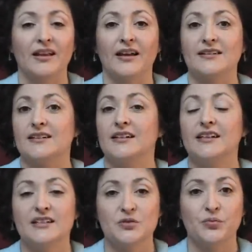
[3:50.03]
Like I said,
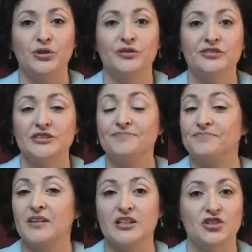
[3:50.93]
kiss-proofs,
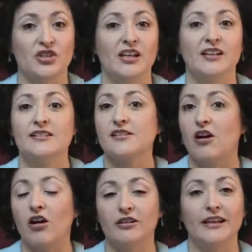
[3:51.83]
kiss your kids
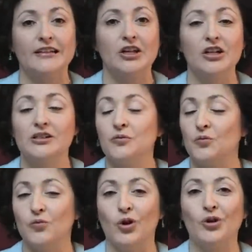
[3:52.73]
all day long,
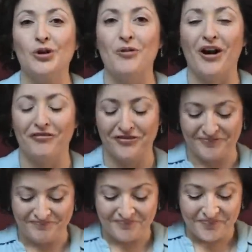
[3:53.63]
won't come off
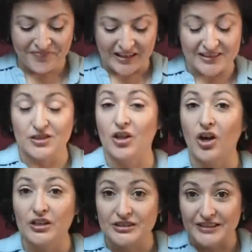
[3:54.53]
as
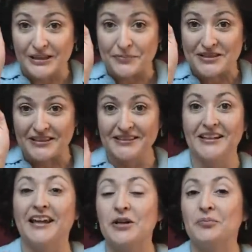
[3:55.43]
long as you keep
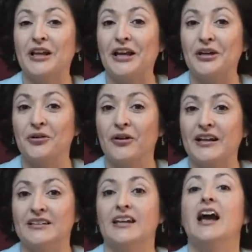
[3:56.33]
sealing it and apply it
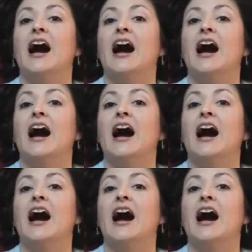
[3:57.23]
correctly.